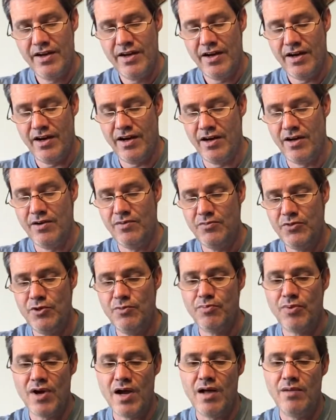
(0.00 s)
you
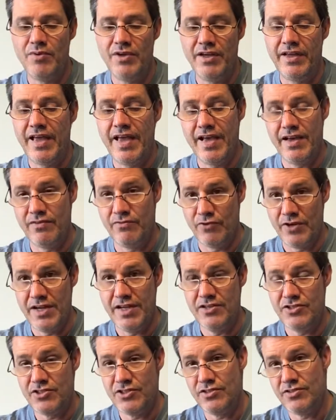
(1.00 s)
probably can
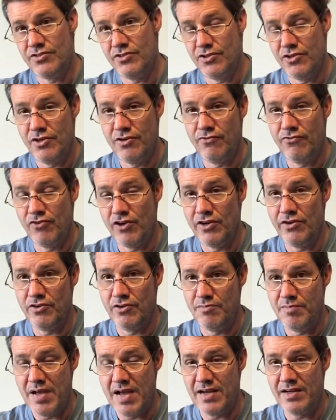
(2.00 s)
reach to your front or
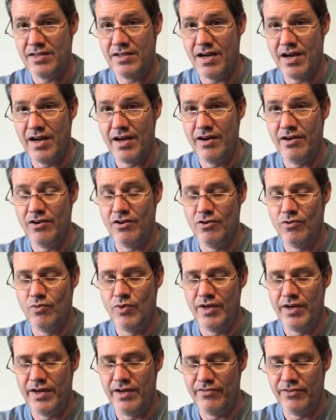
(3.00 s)
back tire or
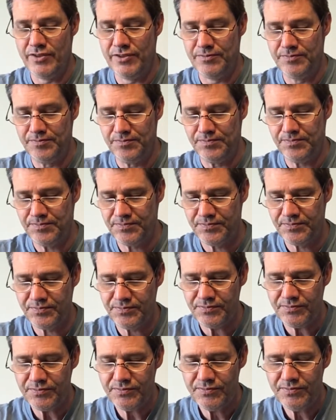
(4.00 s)
whatever.
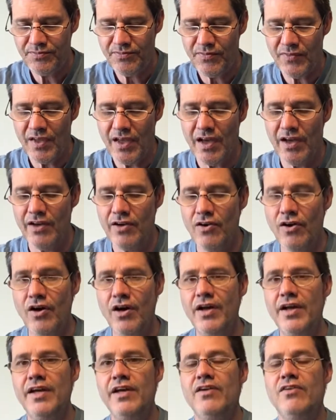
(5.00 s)
And
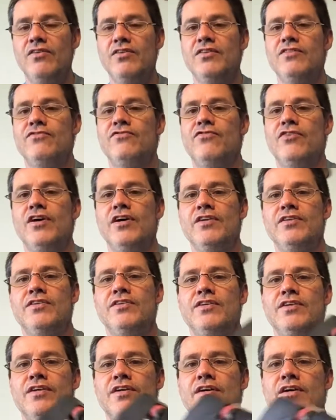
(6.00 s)
on it, on the front,
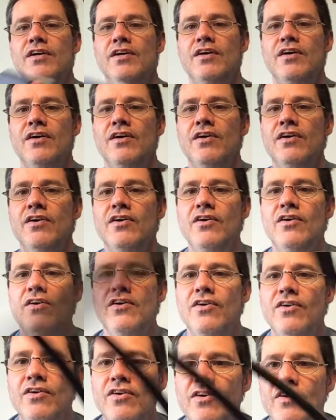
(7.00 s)

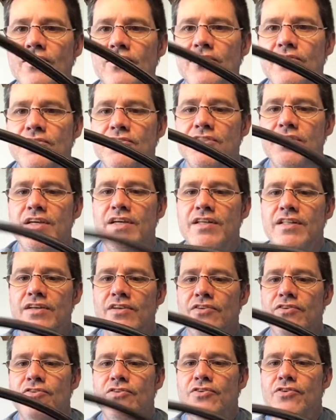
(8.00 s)
you see that
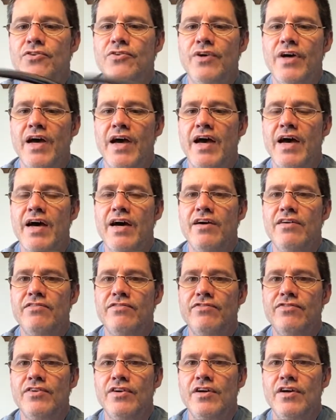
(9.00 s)
you do
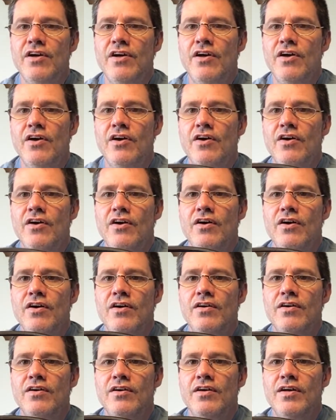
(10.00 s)
have,
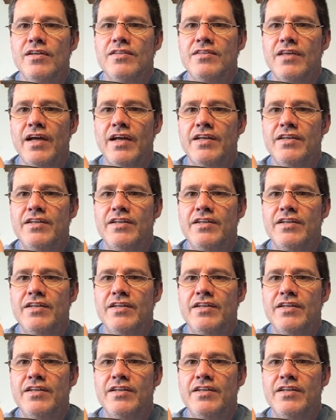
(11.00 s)
it's like a